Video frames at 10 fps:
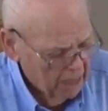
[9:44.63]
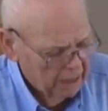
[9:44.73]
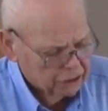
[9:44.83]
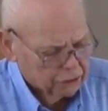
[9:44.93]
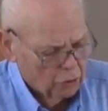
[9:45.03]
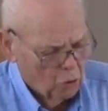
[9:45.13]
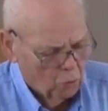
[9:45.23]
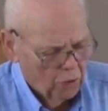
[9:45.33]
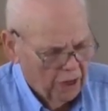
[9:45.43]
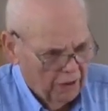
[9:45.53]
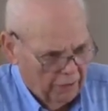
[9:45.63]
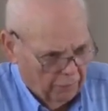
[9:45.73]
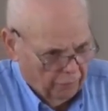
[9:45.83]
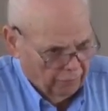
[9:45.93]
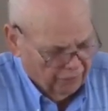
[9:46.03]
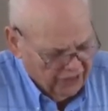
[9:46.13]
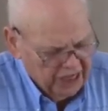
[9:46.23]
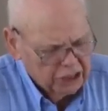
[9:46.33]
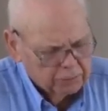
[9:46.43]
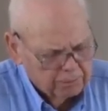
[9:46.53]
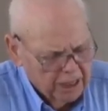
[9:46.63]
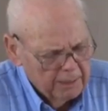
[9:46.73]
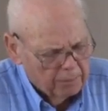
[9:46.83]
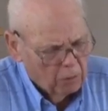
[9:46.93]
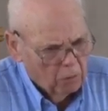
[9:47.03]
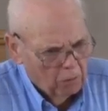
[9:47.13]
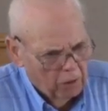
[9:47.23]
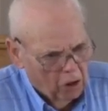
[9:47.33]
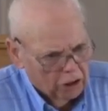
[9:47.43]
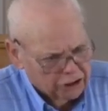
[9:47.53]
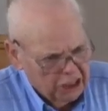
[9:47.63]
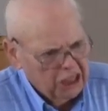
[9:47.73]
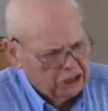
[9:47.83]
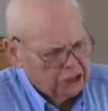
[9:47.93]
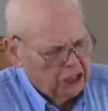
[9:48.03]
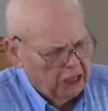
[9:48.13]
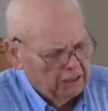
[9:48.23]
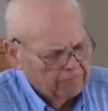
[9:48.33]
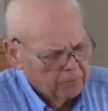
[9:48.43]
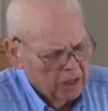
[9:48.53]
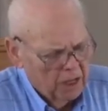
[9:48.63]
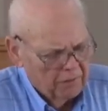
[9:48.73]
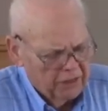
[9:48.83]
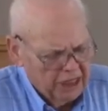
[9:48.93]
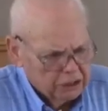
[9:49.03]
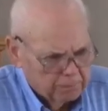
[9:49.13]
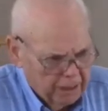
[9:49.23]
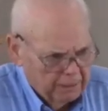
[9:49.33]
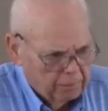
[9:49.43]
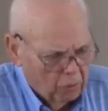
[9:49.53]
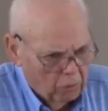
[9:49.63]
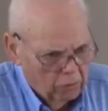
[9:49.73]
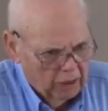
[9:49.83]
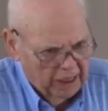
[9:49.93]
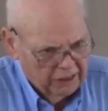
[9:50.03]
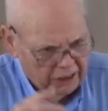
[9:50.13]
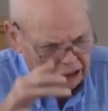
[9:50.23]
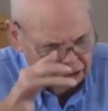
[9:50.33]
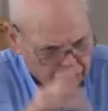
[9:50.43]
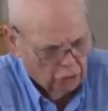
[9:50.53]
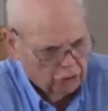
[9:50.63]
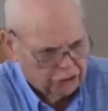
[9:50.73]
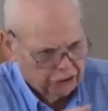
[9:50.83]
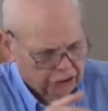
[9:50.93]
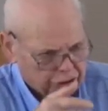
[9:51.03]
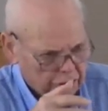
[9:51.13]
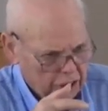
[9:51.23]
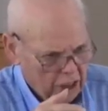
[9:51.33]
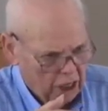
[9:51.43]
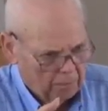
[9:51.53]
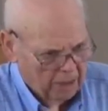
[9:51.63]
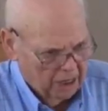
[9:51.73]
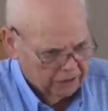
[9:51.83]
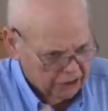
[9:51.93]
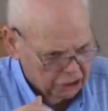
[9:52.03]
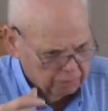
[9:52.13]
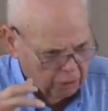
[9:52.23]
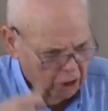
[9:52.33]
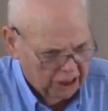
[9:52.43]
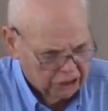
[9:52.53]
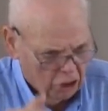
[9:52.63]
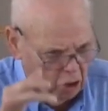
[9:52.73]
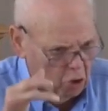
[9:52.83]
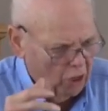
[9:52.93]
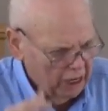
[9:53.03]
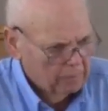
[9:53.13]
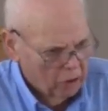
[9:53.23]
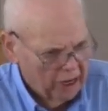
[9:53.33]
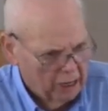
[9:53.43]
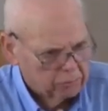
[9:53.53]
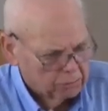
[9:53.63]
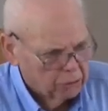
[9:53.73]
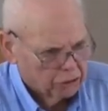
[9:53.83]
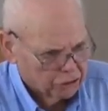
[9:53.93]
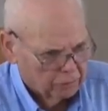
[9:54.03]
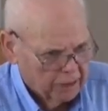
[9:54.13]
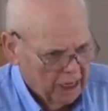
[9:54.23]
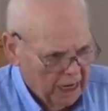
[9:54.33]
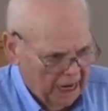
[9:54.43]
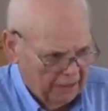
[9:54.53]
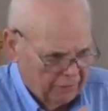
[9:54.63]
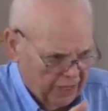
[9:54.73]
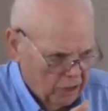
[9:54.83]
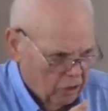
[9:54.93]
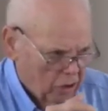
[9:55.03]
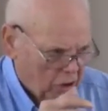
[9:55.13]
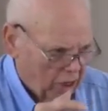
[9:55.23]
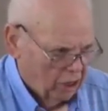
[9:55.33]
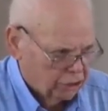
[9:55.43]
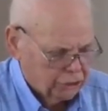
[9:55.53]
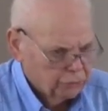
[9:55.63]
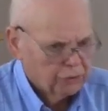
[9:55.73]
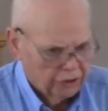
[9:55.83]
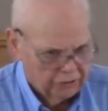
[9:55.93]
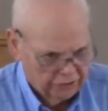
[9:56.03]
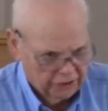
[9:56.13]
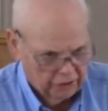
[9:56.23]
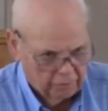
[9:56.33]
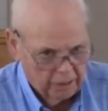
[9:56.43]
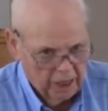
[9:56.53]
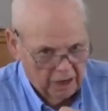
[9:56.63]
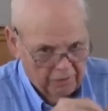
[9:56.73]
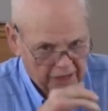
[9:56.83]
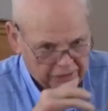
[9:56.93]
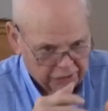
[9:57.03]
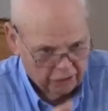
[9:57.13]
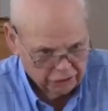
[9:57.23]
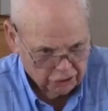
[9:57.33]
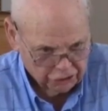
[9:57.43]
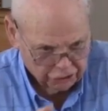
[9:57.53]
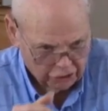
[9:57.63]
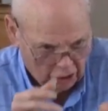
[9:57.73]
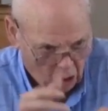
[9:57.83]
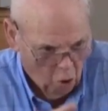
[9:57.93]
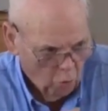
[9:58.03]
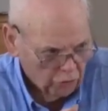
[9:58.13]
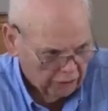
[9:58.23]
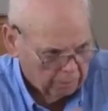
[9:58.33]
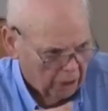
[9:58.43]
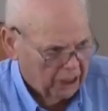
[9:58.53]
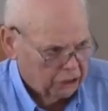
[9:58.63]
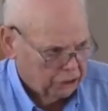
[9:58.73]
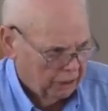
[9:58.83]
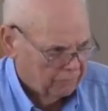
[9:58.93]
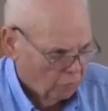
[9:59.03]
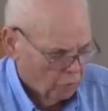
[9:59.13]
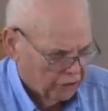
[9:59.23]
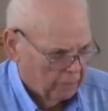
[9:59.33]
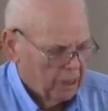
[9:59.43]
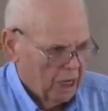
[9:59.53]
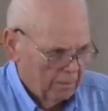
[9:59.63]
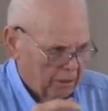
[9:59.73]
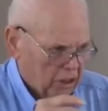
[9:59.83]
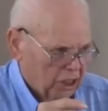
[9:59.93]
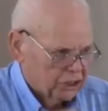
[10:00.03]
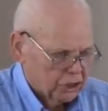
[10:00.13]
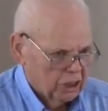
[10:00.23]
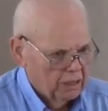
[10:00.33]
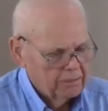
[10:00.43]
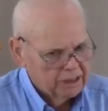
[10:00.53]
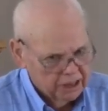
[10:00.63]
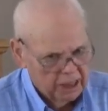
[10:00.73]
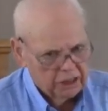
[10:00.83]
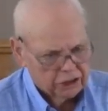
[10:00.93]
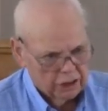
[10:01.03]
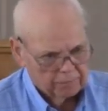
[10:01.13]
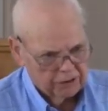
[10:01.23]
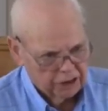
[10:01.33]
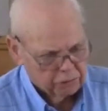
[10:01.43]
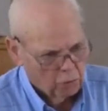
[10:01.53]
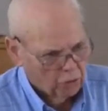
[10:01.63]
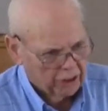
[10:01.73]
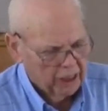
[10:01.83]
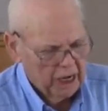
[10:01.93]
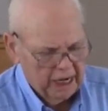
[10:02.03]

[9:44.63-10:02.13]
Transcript: So these people are teaching these people in these churches about this place called Abraham's bosom, and they are assuring them that there's a, a holy place yet for them. But listen, let me tell you something this morning.